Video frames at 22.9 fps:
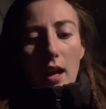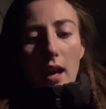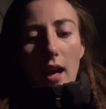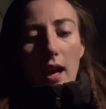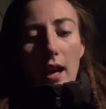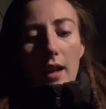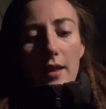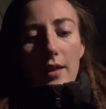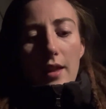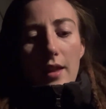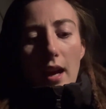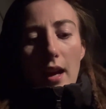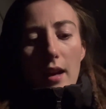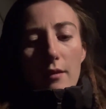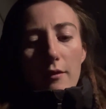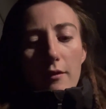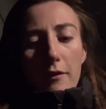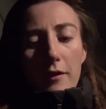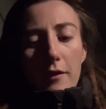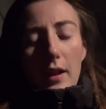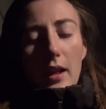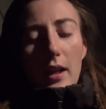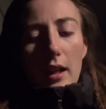And that
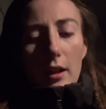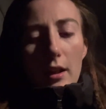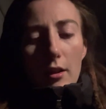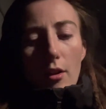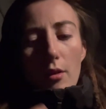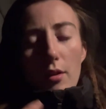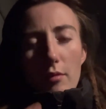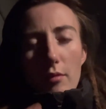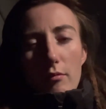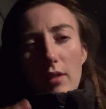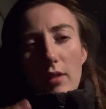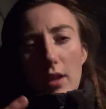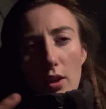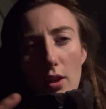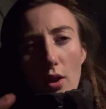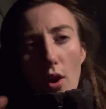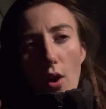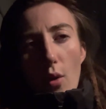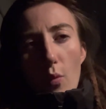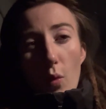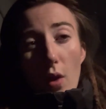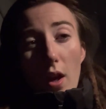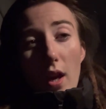feeling only really
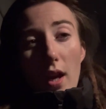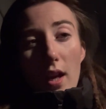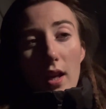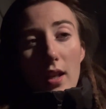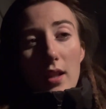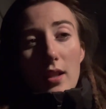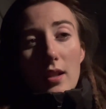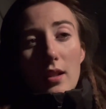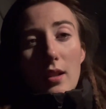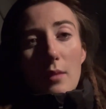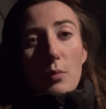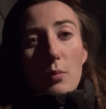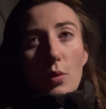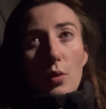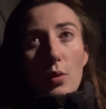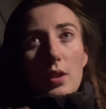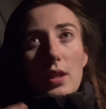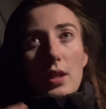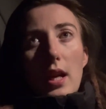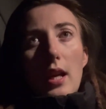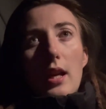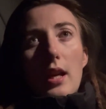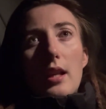got worse the more
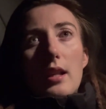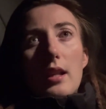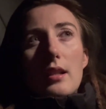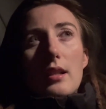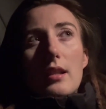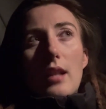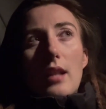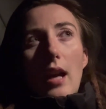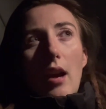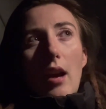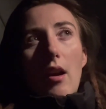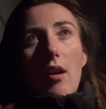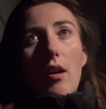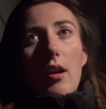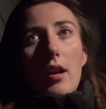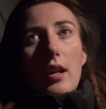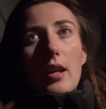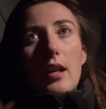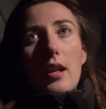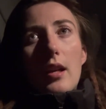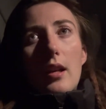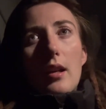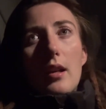days that
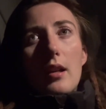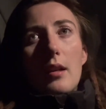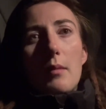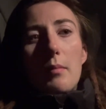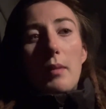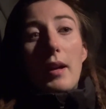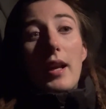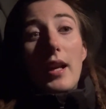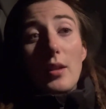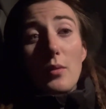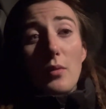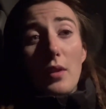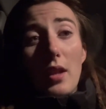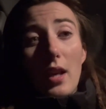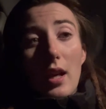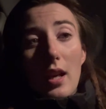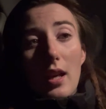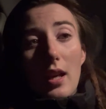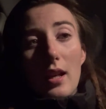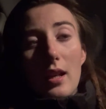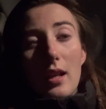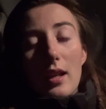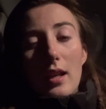I played with
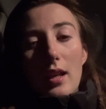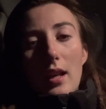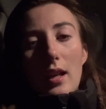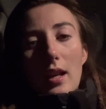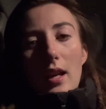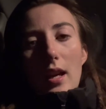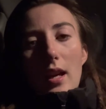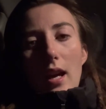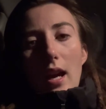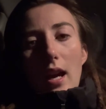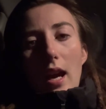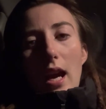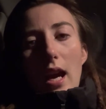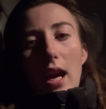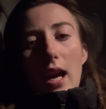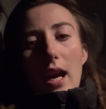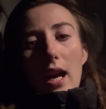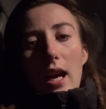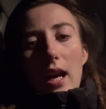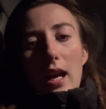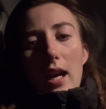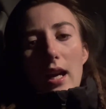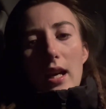it.
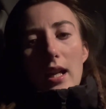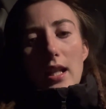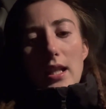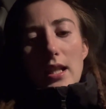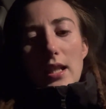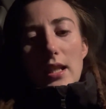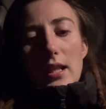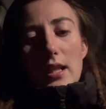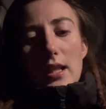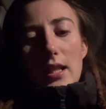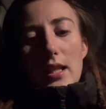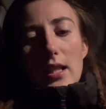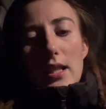And